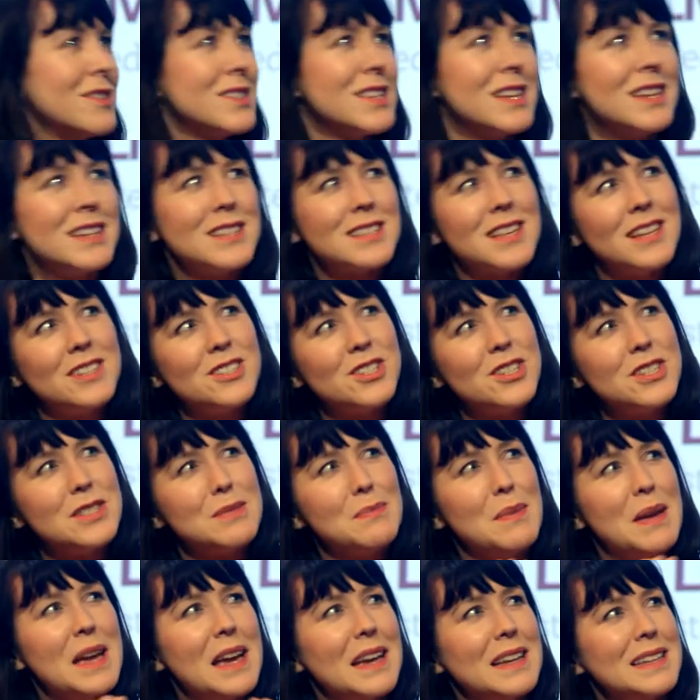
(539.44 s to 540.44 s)
was thinking it's like she's
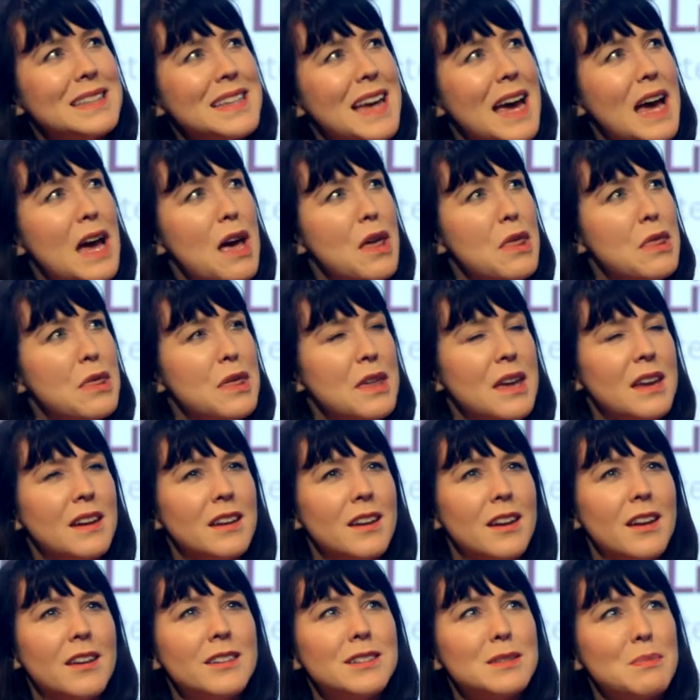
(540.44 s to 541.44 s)
meeting death in
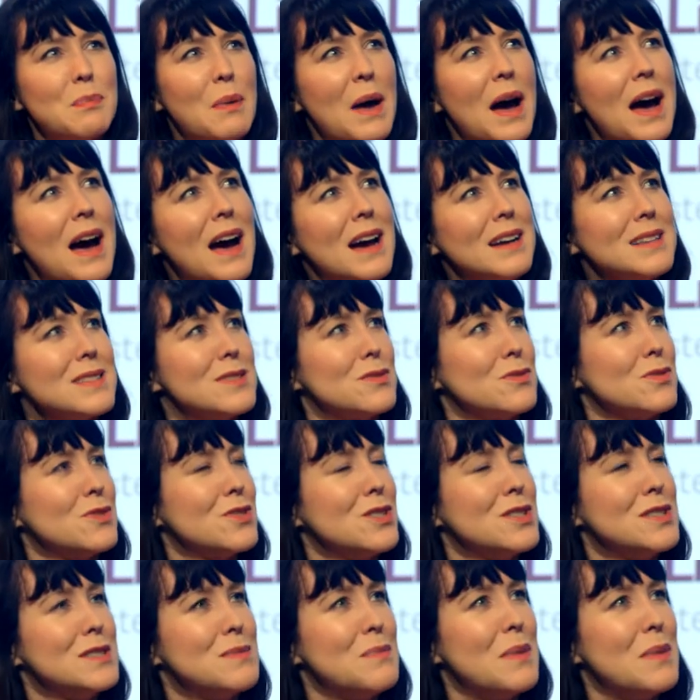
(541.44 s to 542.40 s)
an underpass, or she's